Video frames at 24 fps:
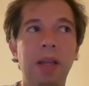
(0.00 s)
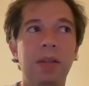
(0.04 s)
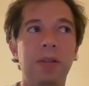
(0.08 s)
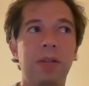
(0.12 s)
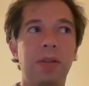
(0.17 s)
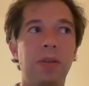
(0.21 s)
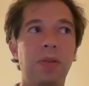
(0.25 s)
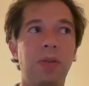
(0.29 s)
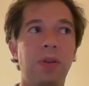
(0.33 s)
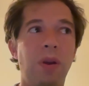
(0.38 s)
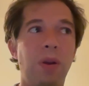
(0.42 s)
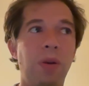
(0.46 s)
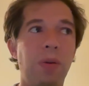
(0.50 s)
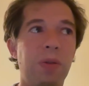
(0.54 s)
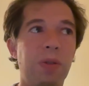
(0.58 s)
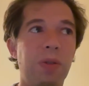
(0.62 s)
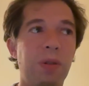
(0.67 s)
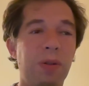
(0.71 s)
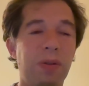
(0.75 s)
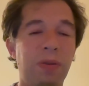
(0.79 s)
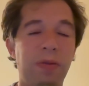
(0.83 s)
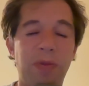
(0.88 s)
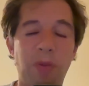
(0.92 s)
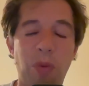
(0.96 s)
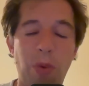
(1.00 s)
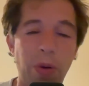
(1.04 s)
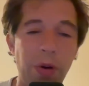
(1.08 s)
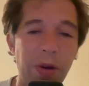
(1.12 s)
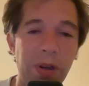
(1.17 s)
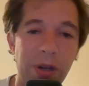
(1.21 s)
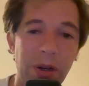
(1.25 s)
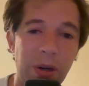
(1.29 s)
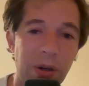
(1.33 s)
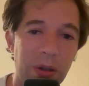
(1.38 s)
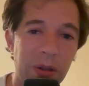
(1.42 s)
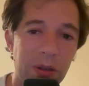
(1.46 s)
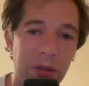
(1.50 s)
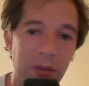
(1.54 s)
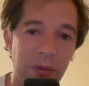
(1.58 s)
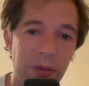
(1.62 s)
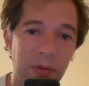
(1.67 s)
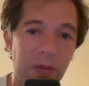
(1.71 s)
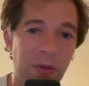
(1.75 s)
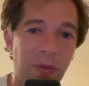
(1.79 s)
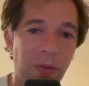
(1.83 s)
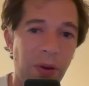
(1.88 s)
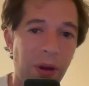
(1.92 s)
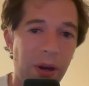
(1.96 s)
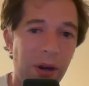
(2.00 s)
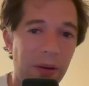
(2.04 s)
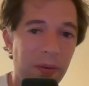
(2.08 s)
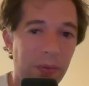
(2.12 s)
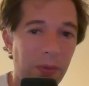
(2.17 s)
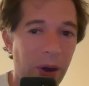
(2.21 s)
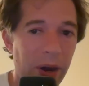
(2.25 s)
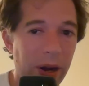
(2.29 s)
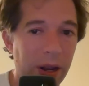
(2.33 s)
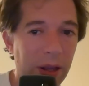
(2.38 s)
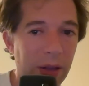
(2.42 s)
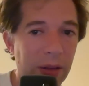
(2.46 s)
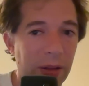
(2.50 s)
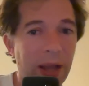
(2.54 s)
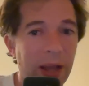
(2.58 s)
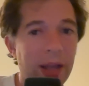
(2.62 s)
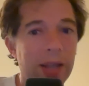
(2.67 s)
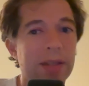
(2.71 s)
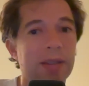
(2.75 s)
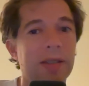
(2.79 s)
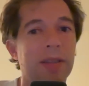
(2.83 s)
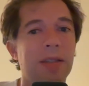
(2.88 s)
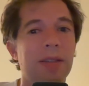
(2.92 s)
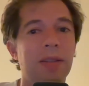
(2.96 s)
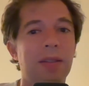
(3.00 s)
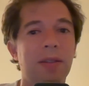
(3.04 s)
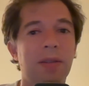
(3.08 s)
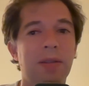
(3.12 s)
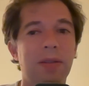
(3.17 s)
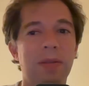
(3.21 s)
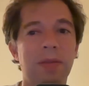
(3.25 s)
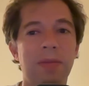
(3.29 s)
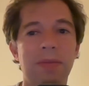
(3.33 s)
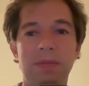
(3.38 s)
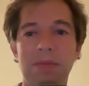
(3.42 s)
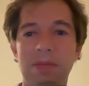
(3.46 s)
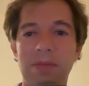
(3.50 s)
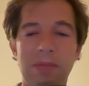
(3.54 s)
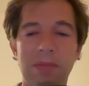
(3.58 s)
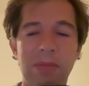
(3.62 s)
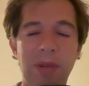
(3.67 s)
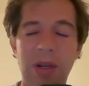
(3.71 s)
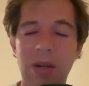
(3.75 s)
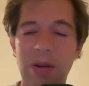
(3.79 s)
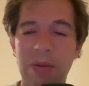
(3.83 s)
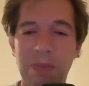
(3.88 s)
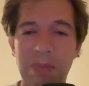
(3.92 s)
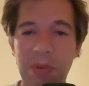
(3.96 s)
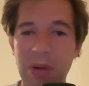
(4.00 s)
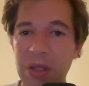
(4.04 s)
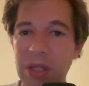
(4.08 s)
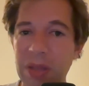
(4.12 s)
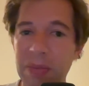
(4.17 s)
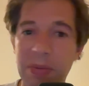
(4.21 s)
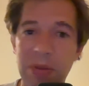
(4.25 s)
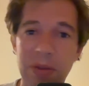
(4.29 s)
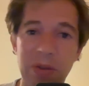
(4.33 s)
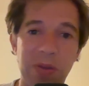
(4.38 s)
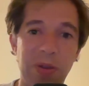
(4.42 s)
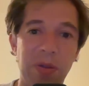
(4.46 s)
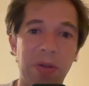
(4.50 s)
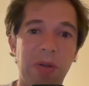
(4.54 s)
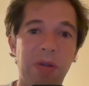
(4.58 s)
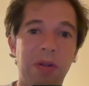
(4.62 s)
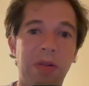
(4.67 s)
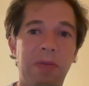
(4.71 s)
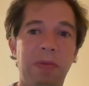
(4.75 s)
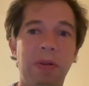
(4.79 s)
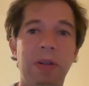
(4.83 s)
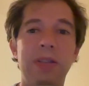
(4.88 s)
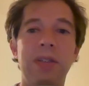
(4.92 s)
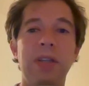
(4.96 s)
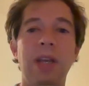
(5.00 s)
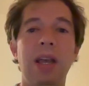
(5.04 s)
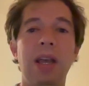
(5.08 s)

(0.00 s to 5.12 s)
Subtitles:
to go to 4 years of creative writing class and build up their circle of friends.